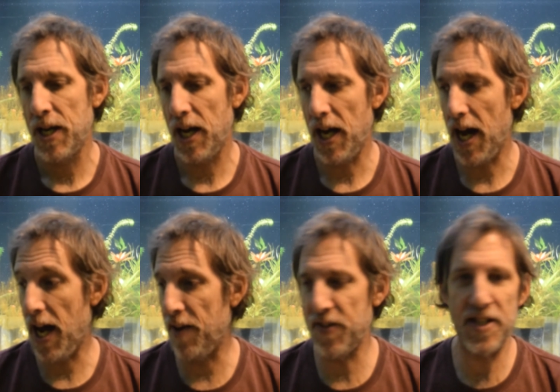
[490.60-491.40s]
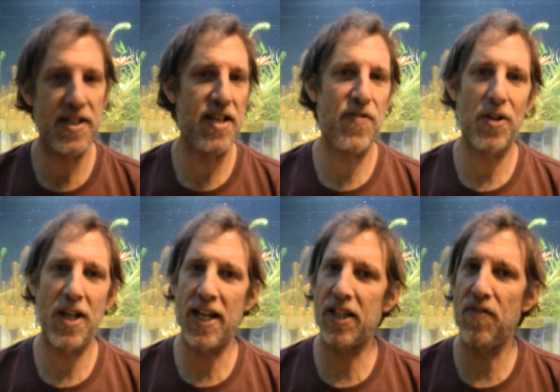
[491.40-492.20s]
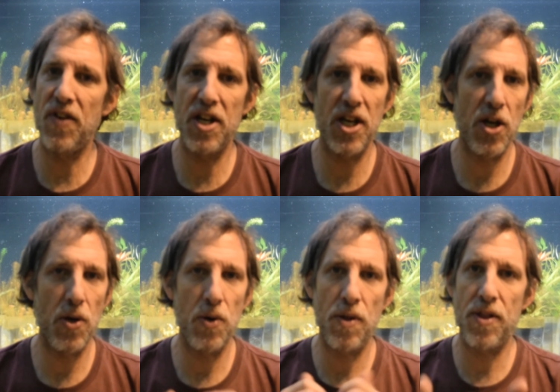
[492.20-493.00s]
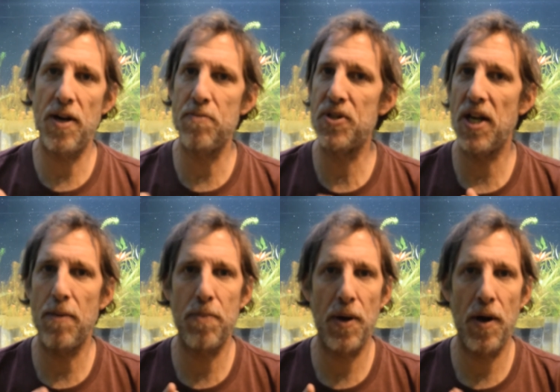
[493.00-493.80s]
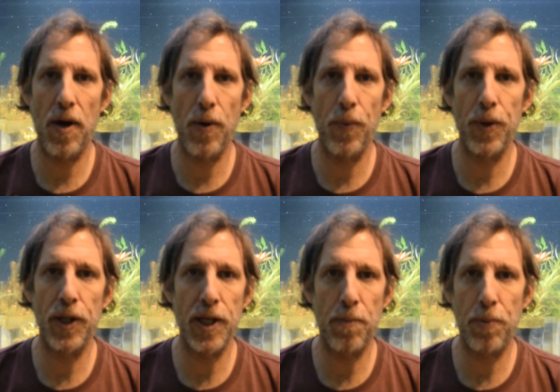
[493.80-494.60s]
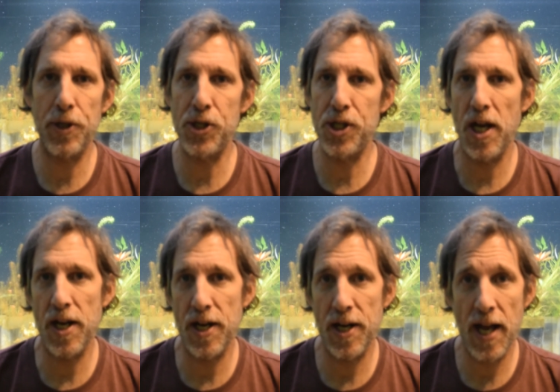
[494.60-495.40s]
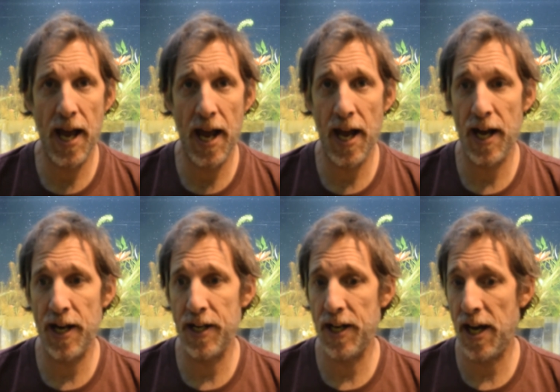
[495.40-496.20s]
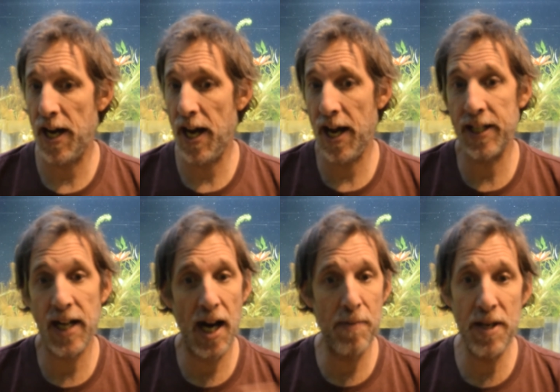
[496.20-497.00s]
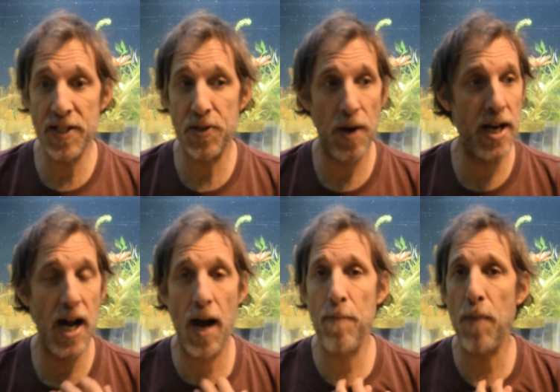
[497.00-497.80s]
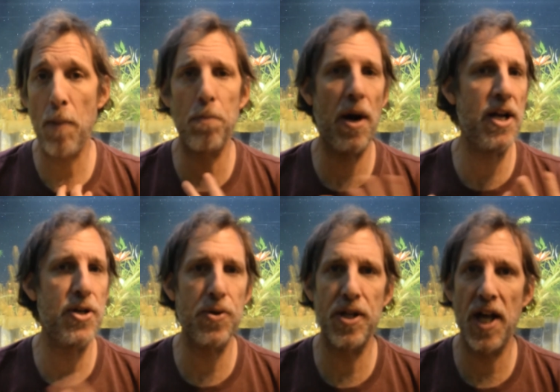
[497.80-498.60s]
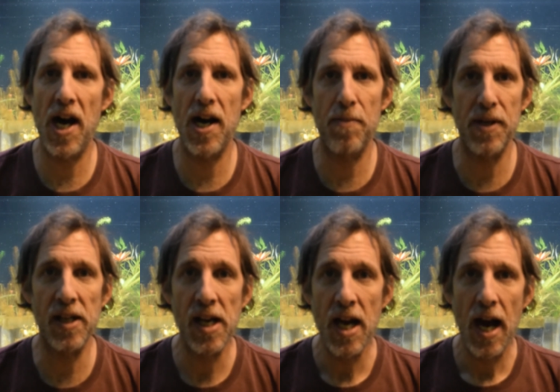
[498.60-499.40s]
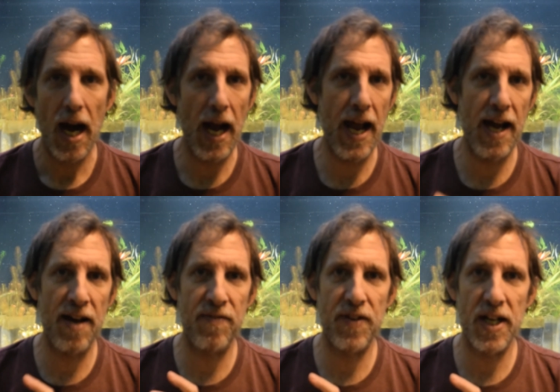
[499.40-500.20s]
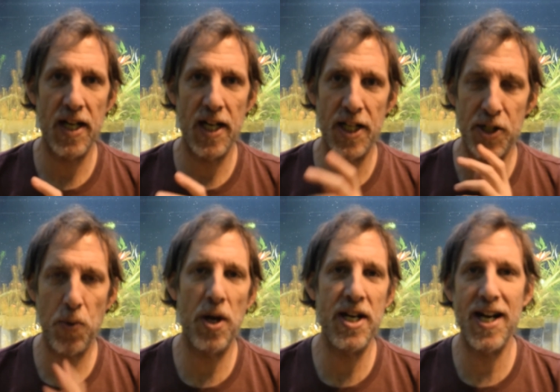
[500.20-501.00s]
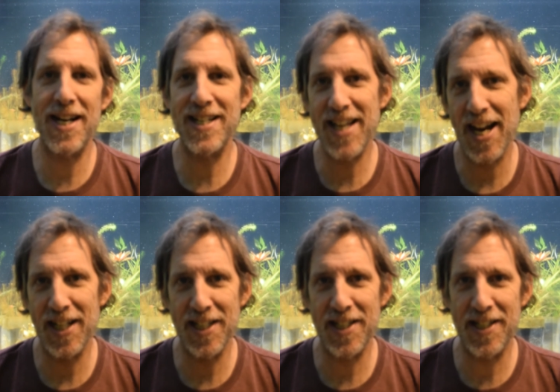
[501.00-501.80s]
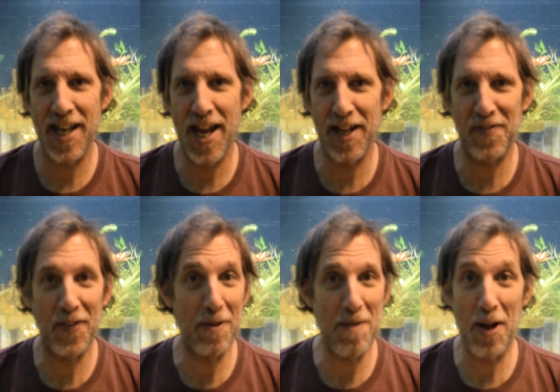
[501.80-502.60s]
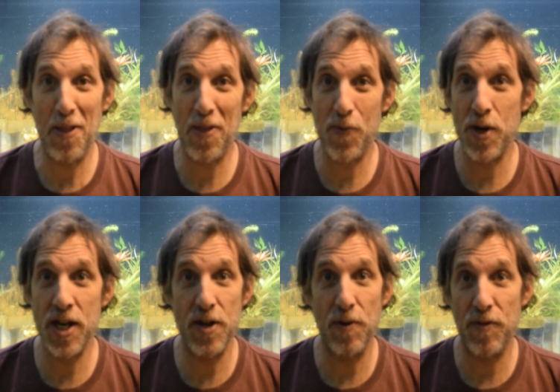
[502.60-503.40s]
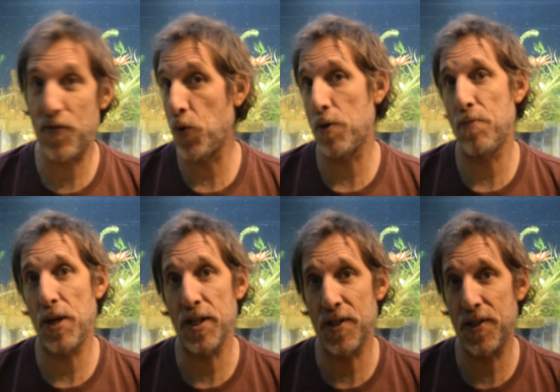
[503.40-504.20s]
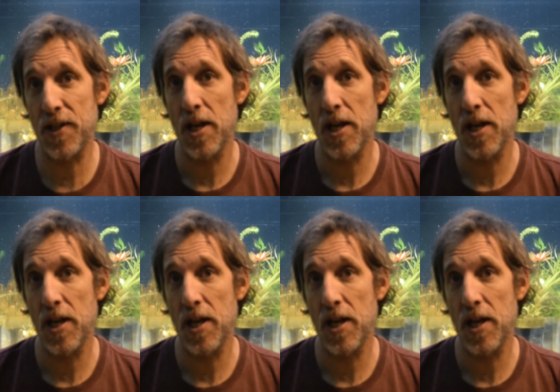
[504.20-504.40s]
Obviously, if you like the video, thumbs up are really appreciated, and comments, right? I'm brand new to the hobby. I have a 29 gallon tank for about 3 or 4 months.